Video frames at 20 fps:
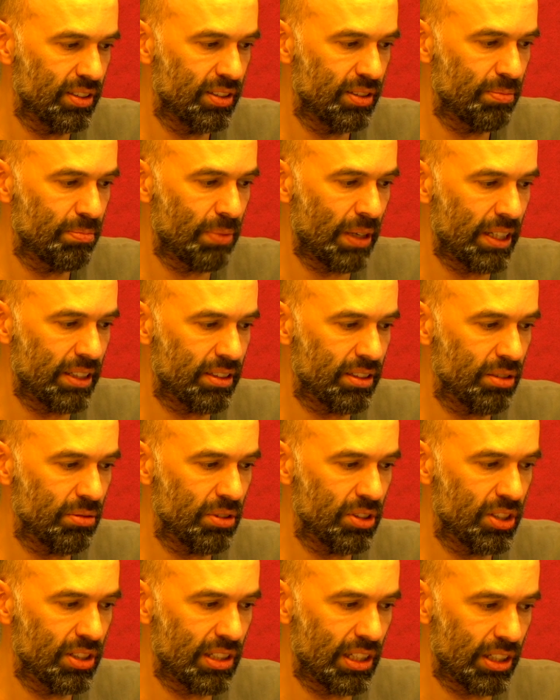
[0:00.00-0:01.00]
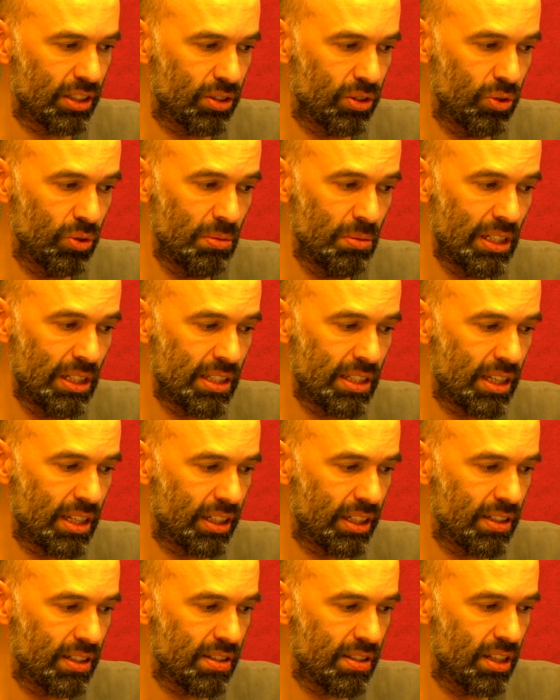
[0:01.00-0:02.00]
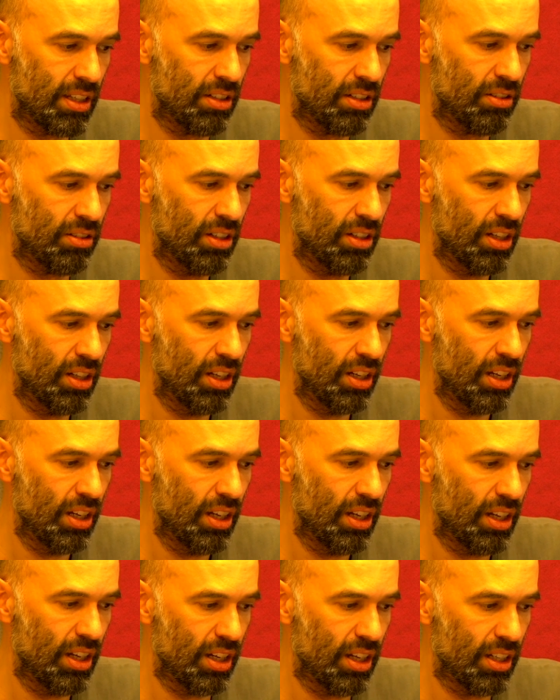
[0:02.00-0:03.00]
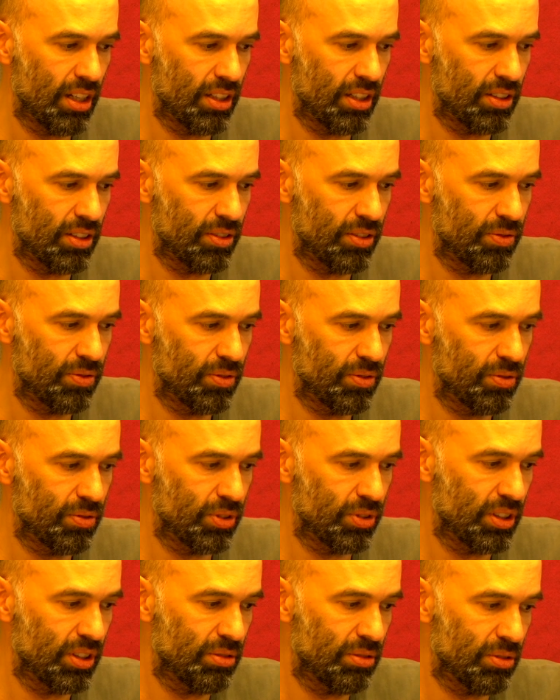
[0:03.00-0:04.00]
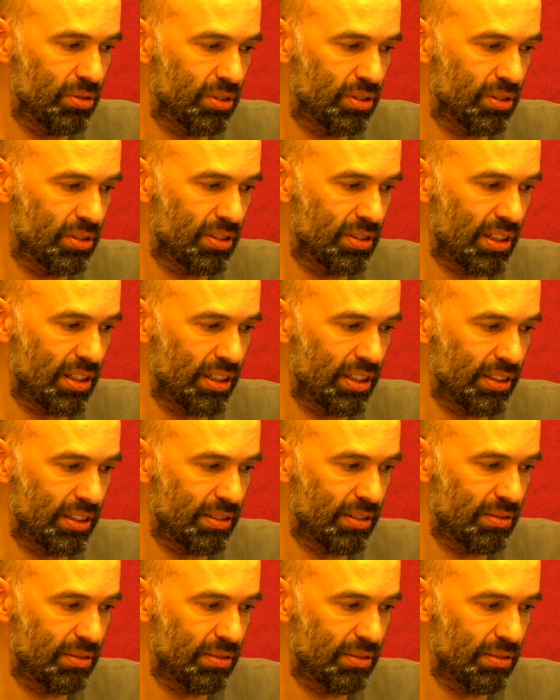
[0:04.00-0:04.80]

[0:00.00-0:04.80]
better, which is like 2 milliseconds here, and for this one it's like